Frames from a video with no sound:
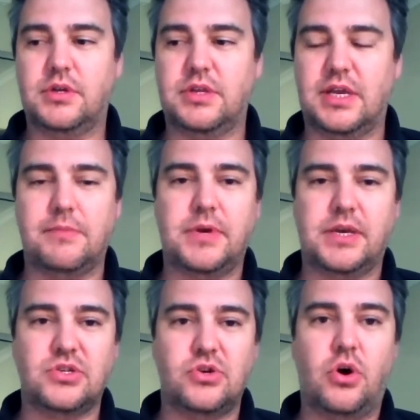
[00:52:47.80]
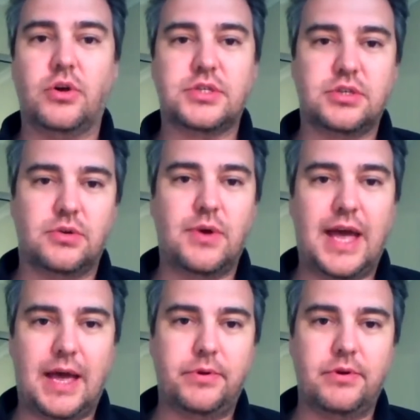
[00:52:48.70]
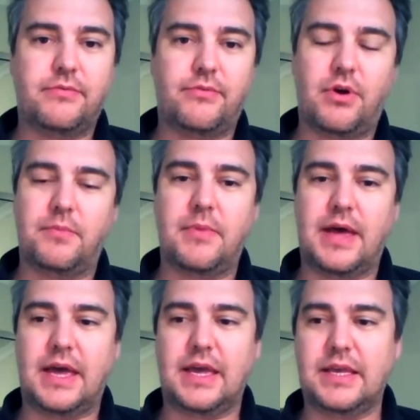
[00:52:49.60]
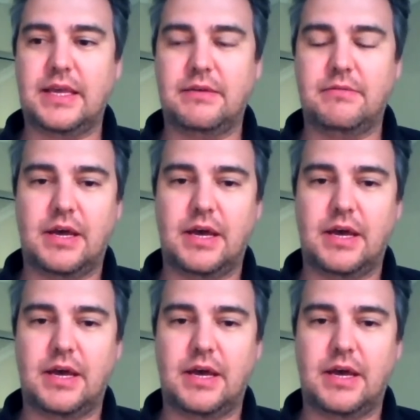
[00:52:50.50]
the Olympics not to happen from a